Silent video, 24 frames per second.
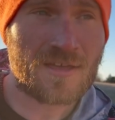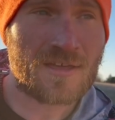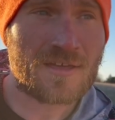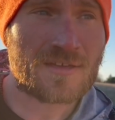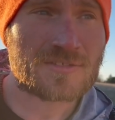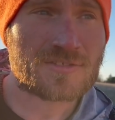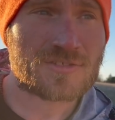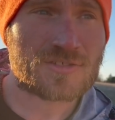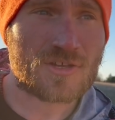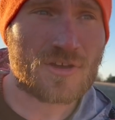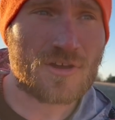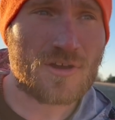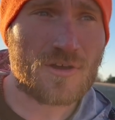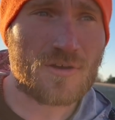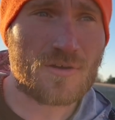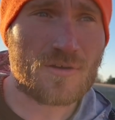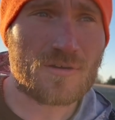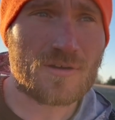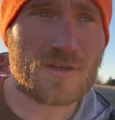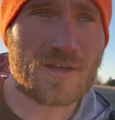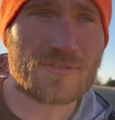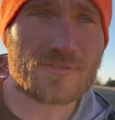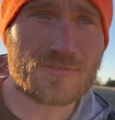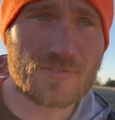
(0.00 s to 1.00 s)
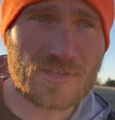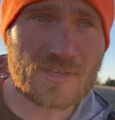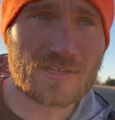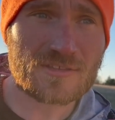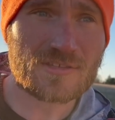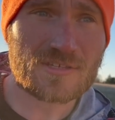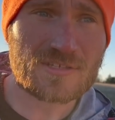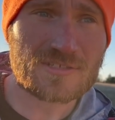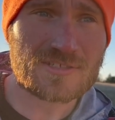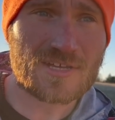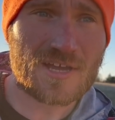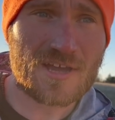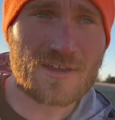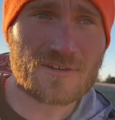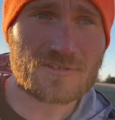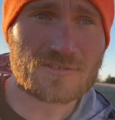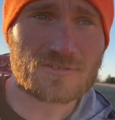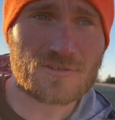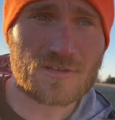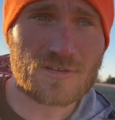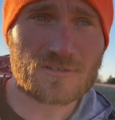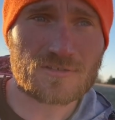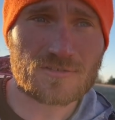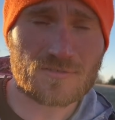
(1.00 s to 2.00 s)
So I think the entire
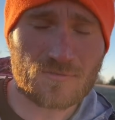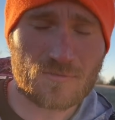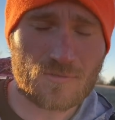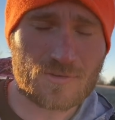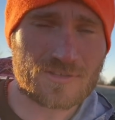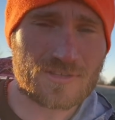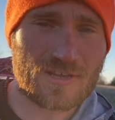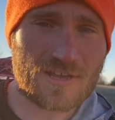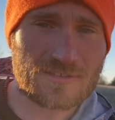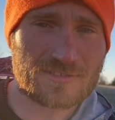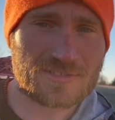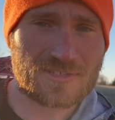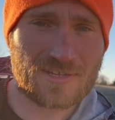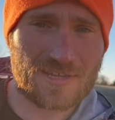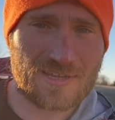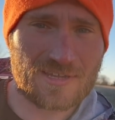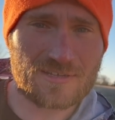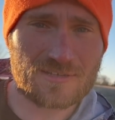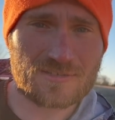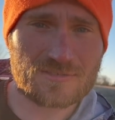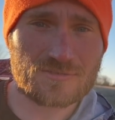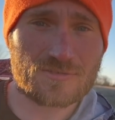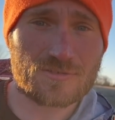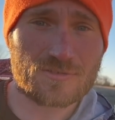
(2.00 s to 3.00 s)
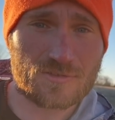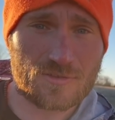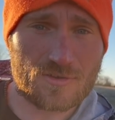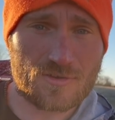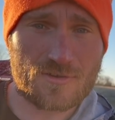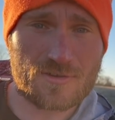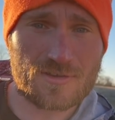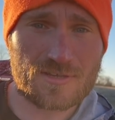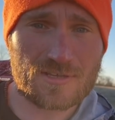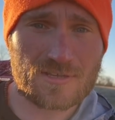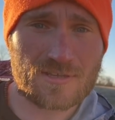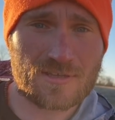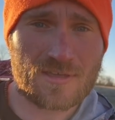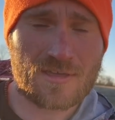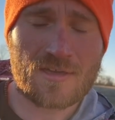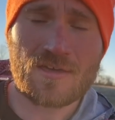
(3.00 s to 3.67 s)
trail is 4,830.